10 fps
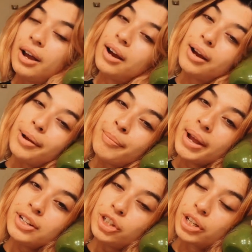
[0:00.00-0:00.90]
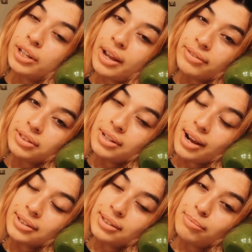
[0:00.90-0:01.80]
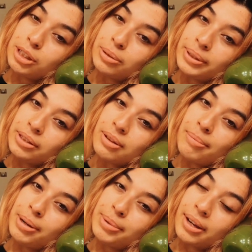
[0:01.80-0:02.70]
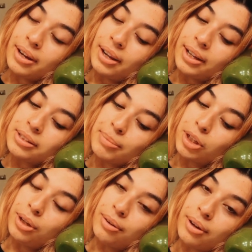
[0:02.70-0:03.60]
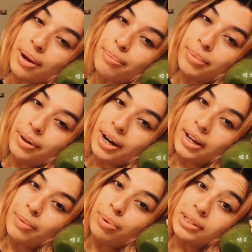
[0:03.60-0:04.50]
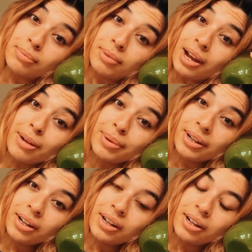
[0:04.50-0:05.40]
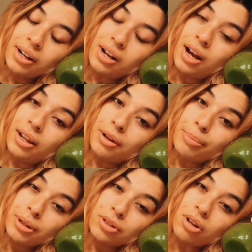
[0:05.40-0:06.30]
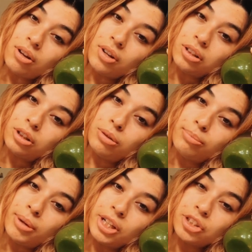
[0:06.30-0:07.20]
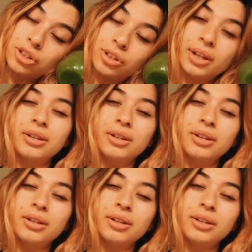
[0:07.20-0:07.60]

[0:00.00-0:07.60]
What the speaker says: And you could have snacks in between. So I'm gonna be putting like some cucumber. I could put some lime in it, a little bit of salt, not too much.